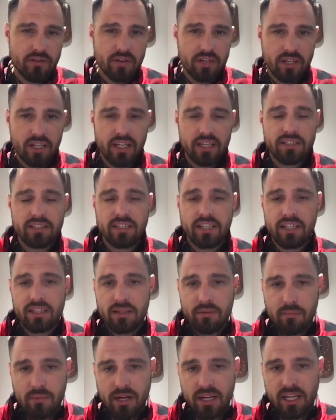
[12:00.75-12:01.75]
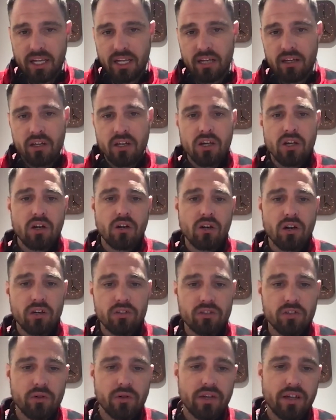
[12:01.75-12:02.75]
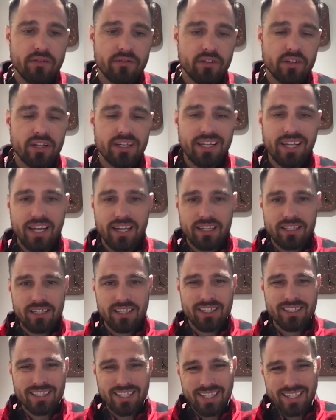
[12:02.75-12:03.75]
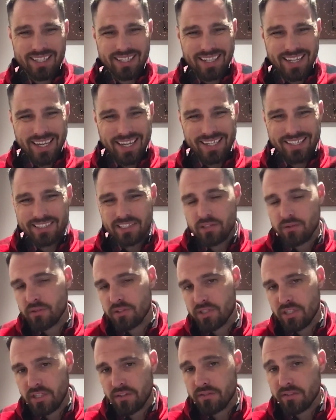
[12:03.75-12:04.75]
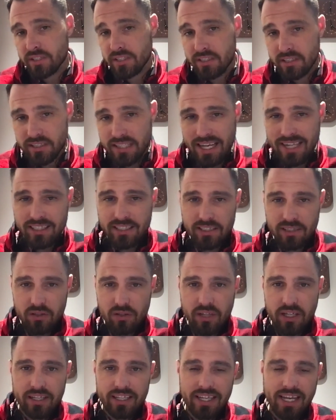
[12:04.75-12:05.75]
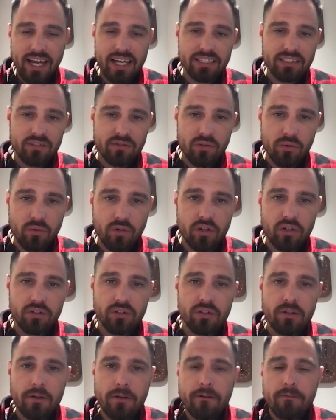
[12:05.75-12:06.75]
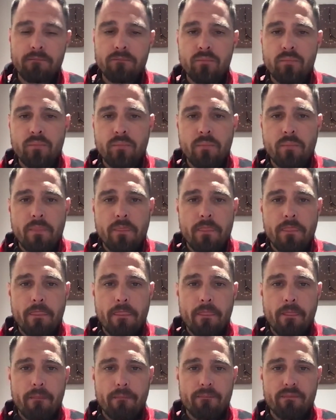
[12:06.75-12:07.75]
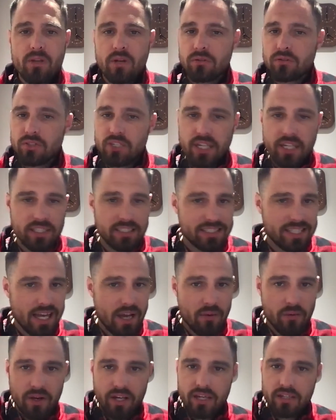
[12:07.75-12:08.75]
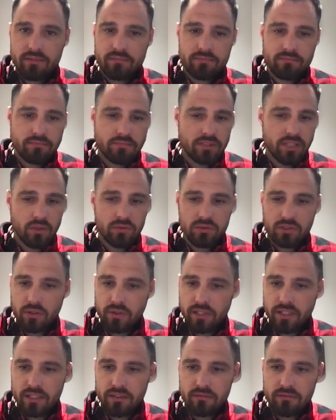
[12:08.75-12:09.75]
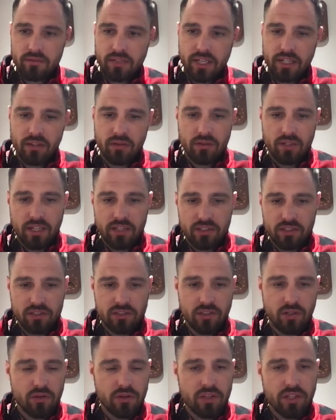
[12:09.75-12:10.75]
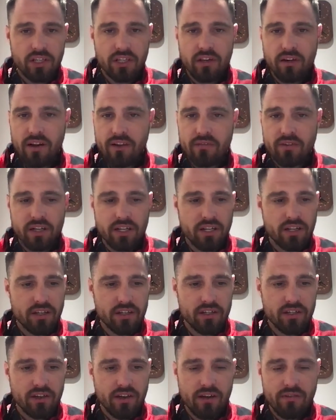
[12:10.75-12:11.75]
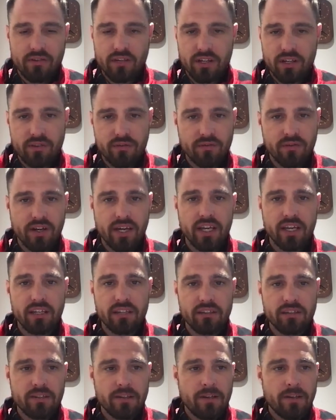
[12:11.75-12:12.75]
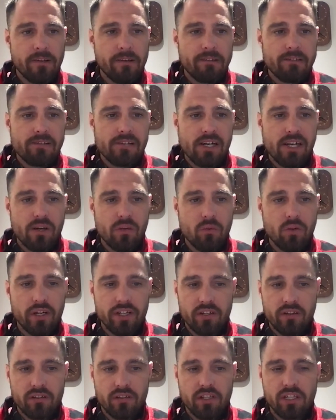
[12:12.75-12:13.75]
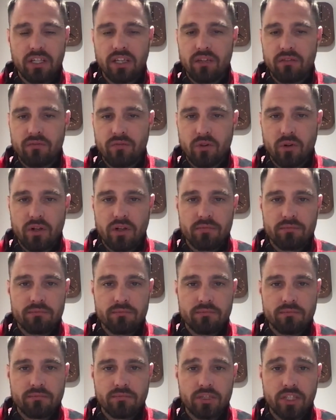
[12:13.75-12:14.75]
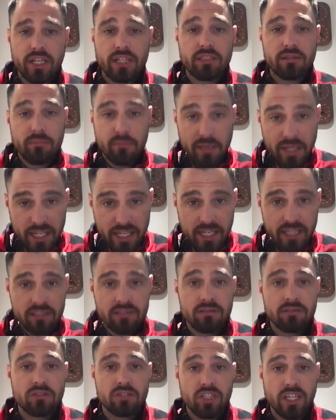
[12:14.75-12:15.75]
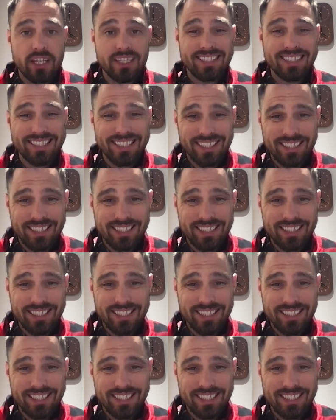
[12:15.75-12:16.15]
it takes to get the money, or I'll do whatever it takes to achieve success in the eyes of the world. Don't chase that way. Don't do it. I just don't think you're ever gonna find what you're looking for. Chase meaning, chase